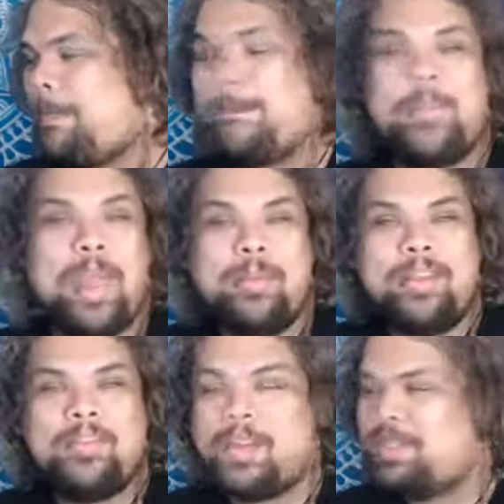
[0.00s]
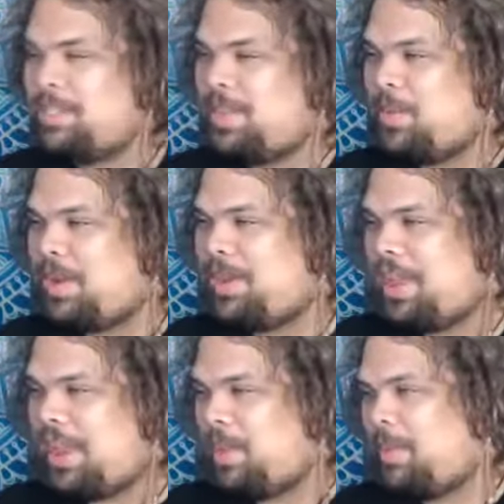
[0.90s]
Maybe eventually one
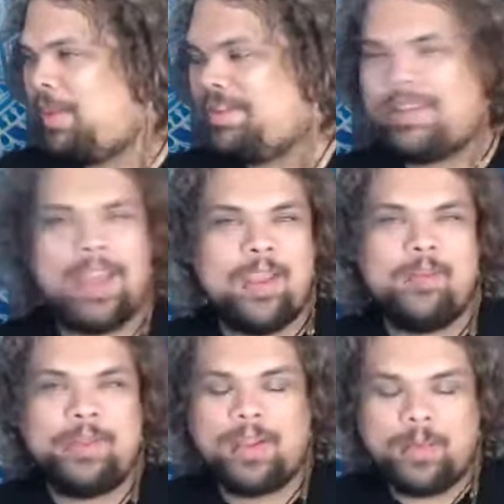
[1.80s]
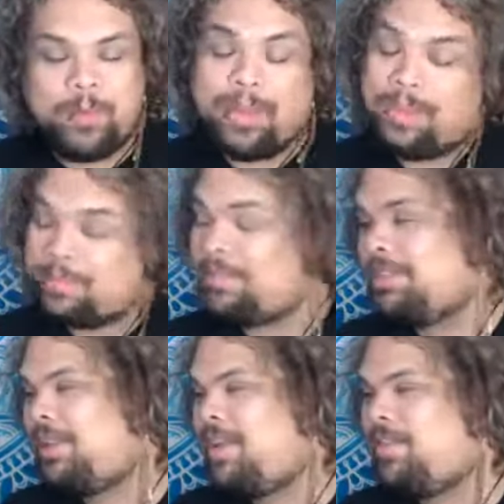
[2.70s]
day, Amy. We
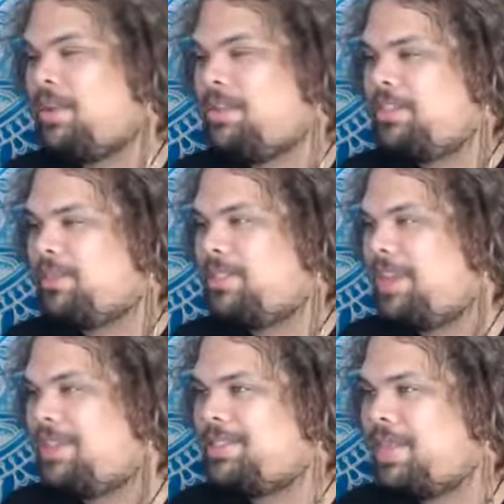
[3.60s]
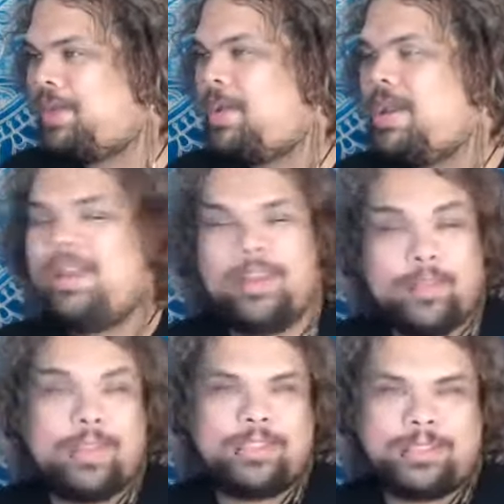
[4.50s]
still have to go to the gym tonight, so
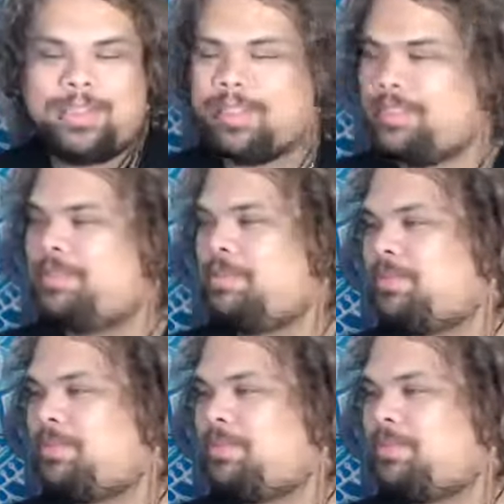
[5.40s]
eventually.